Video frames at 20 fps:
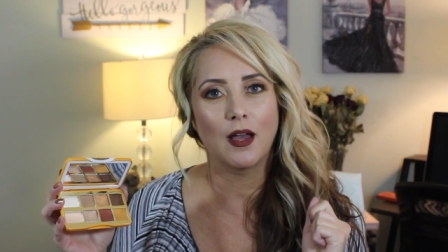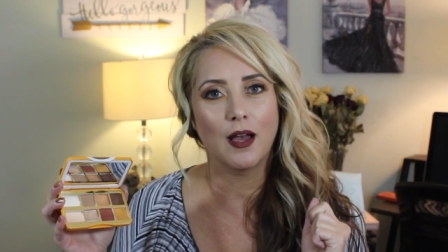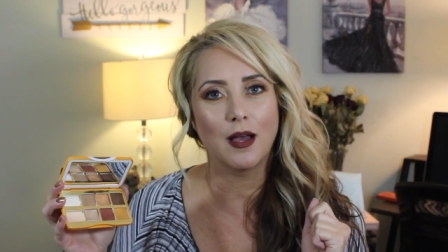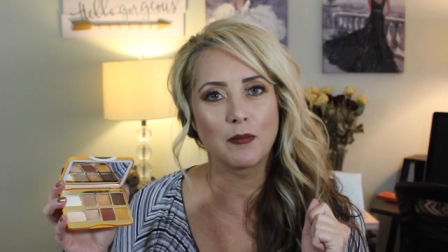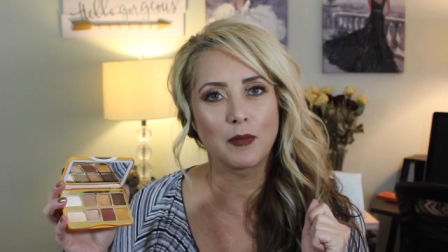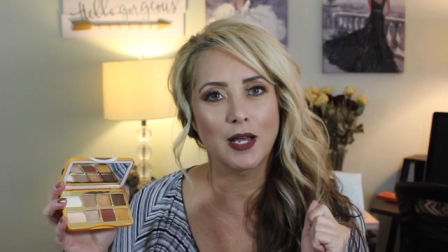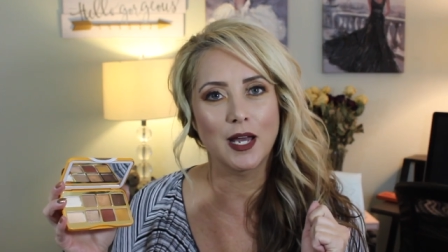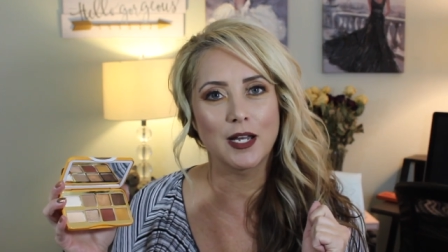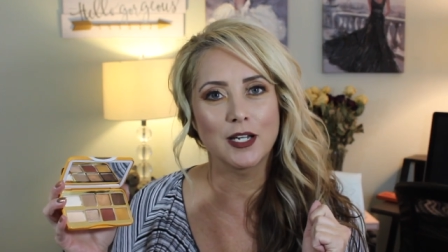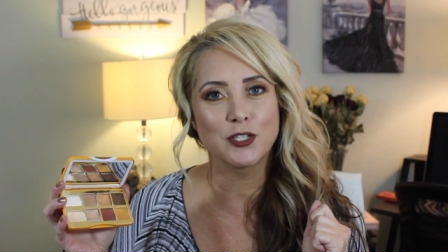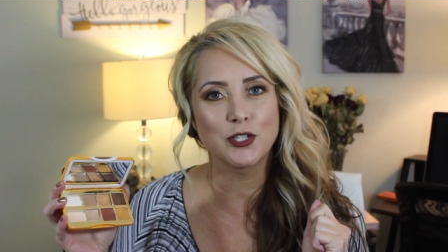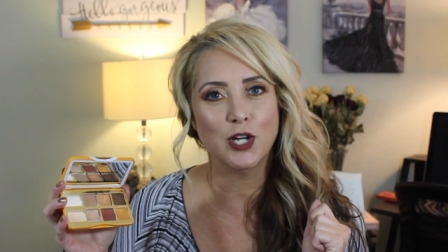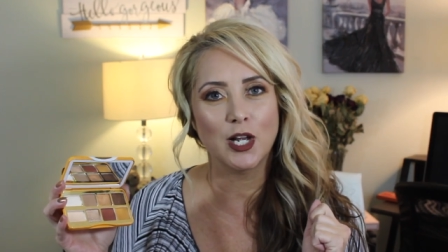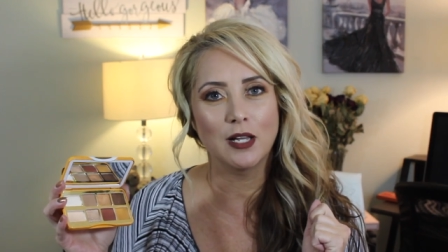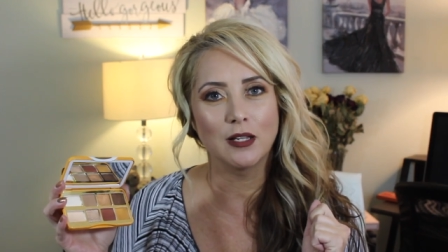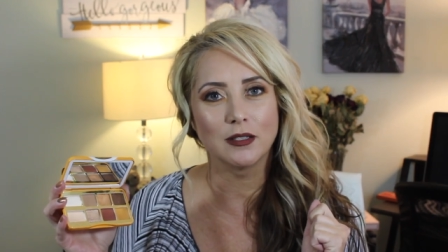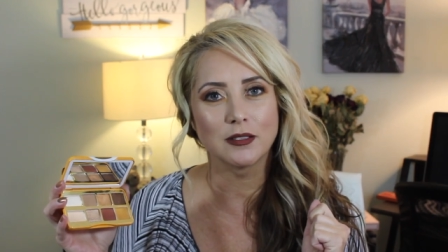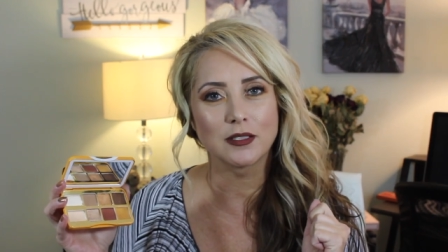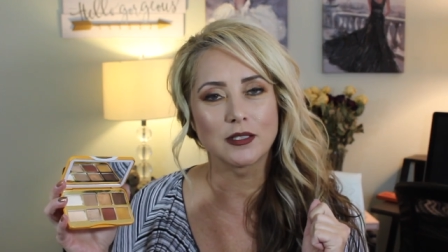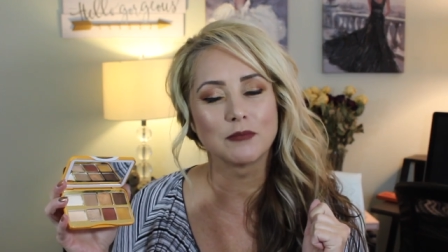I'm kind of
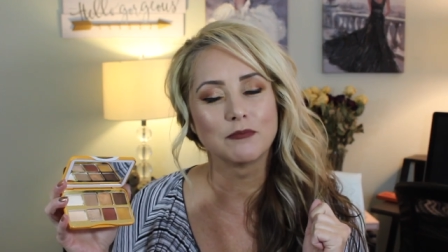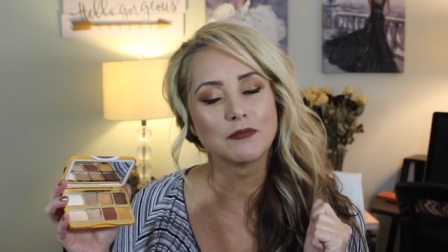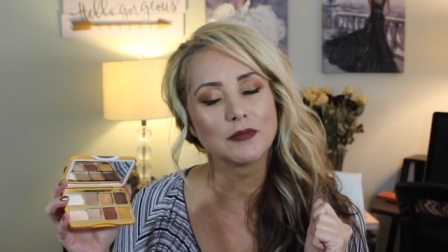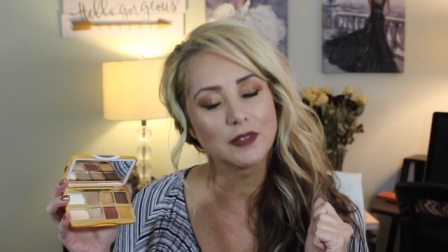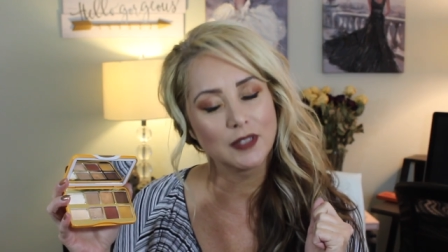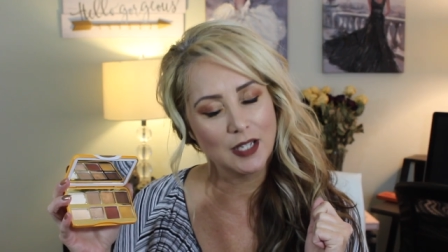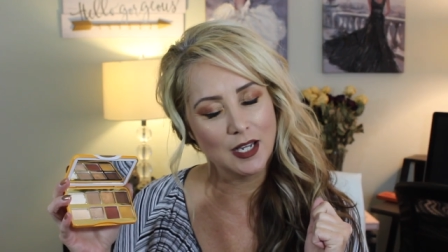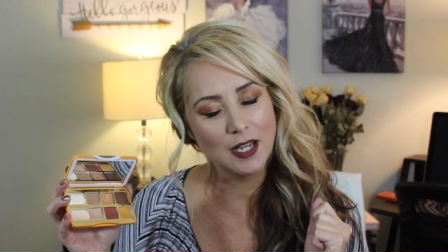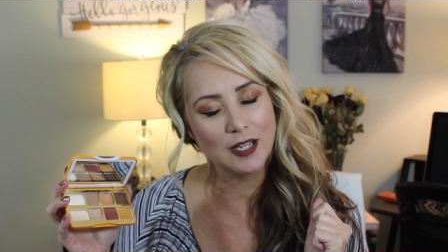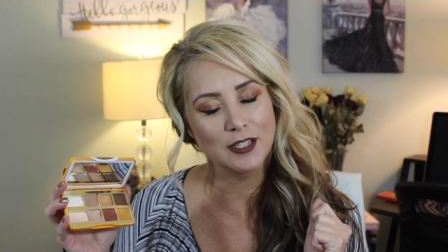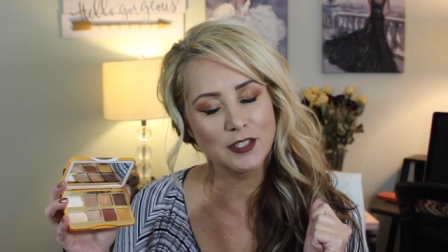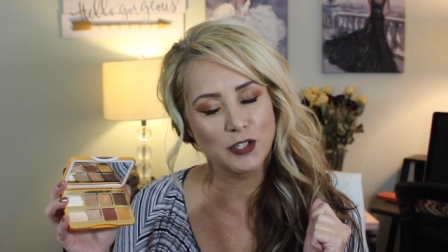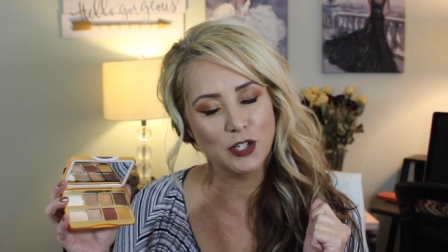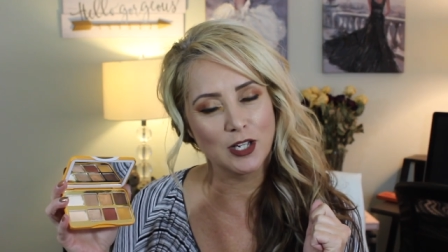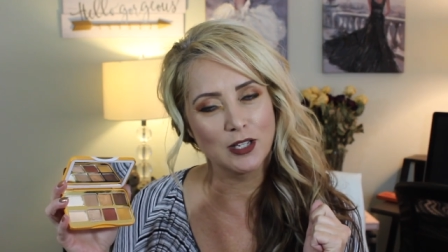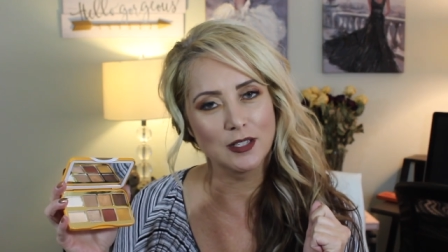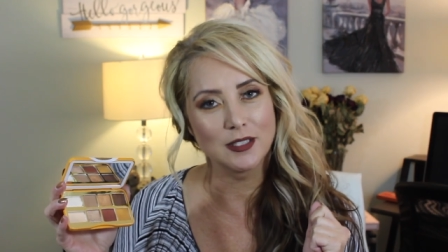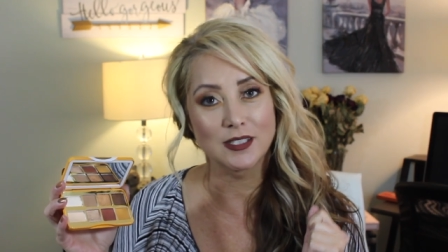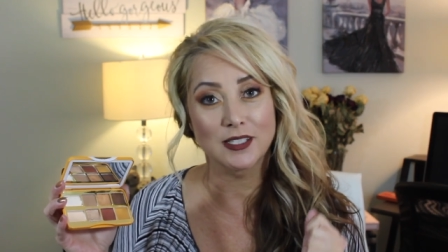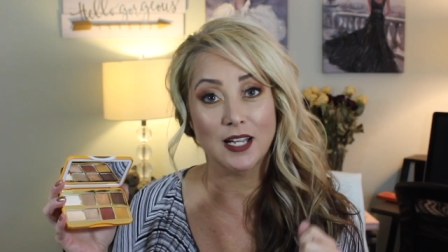jealous, kind of
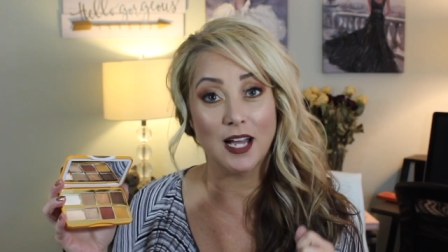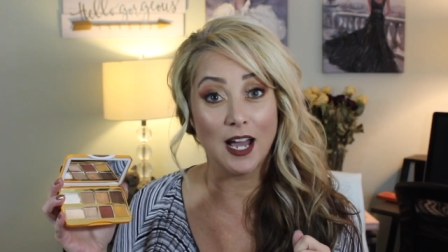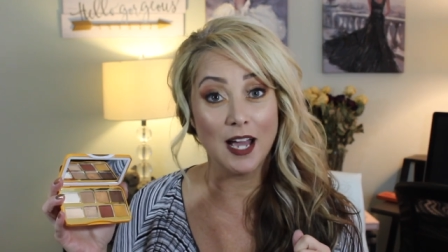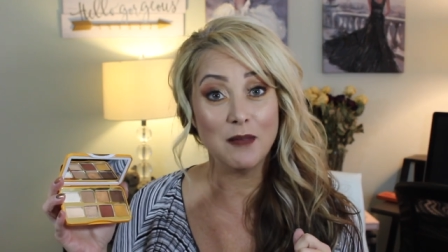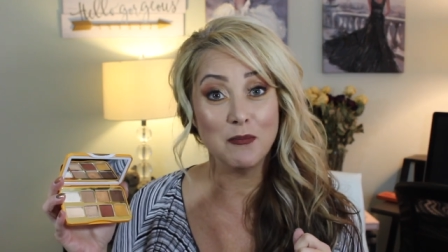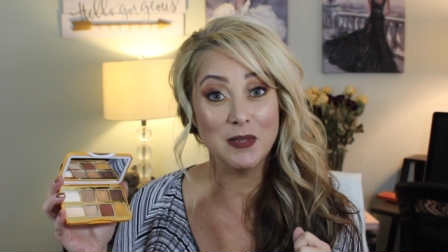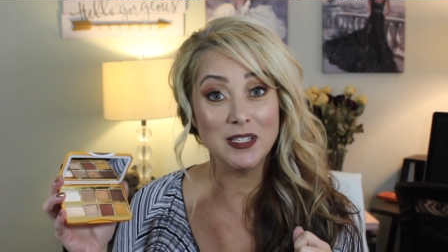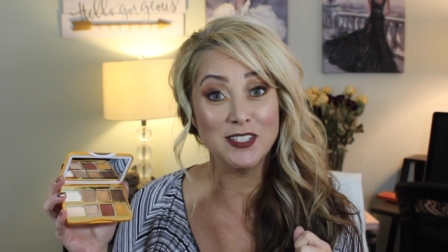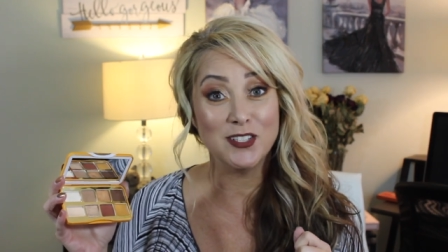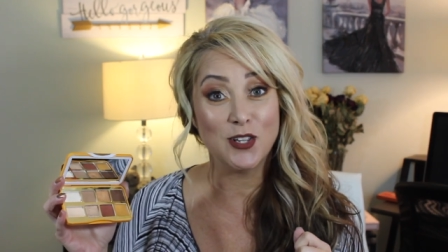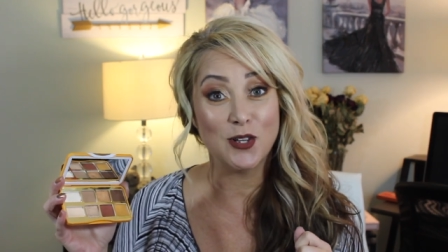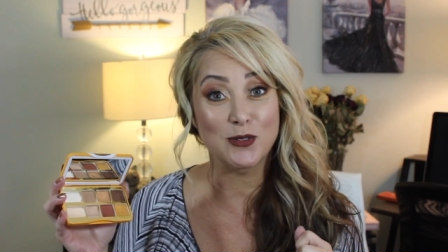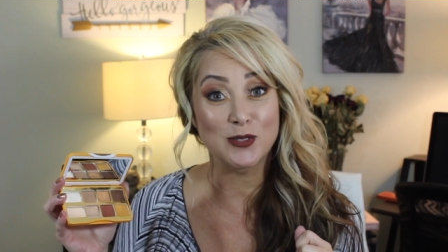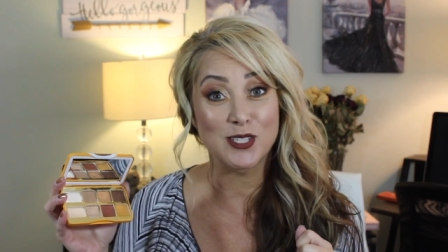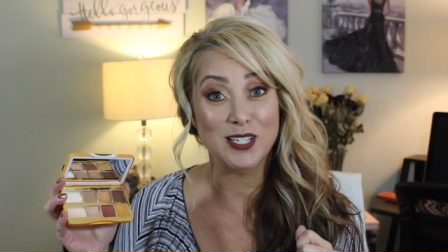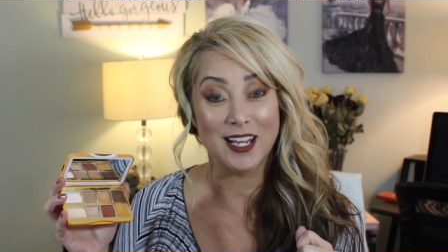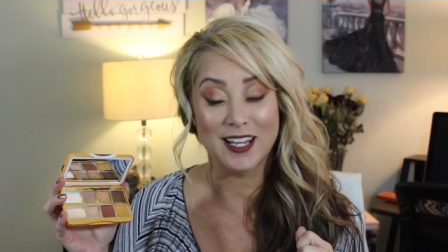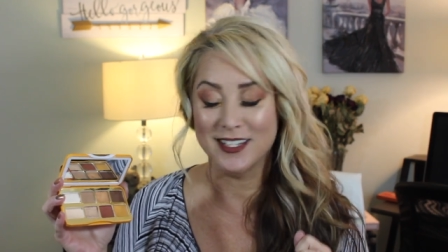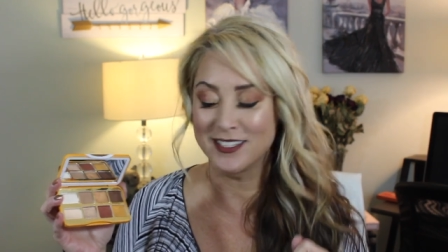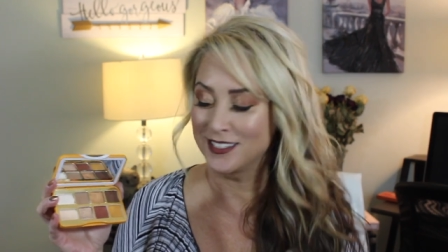jealous. I miss
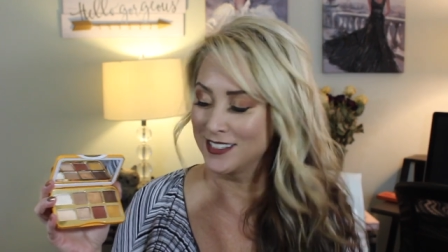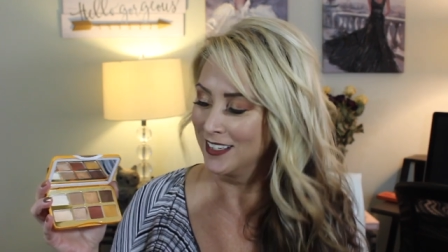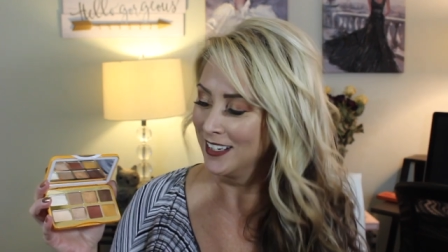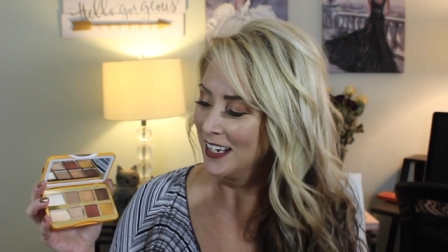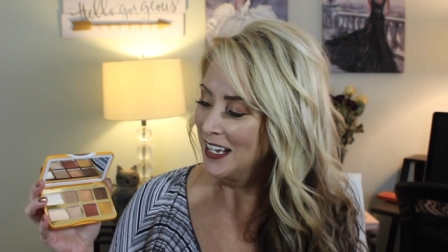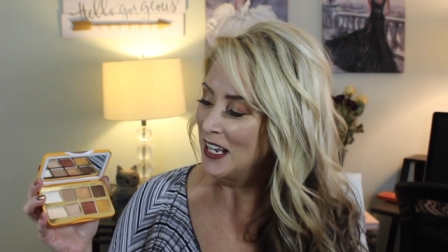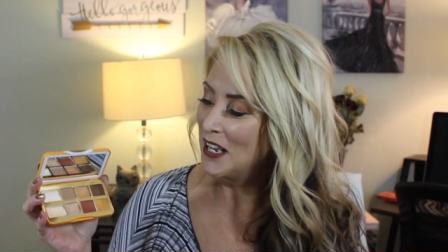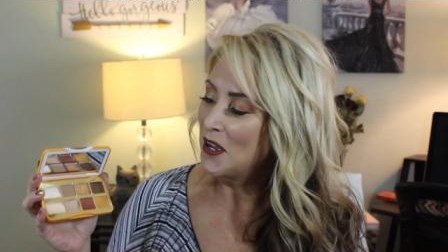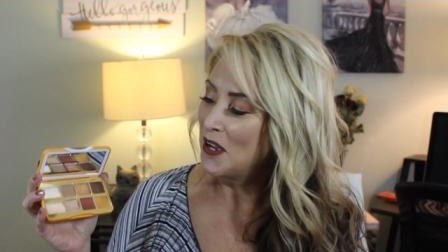those days.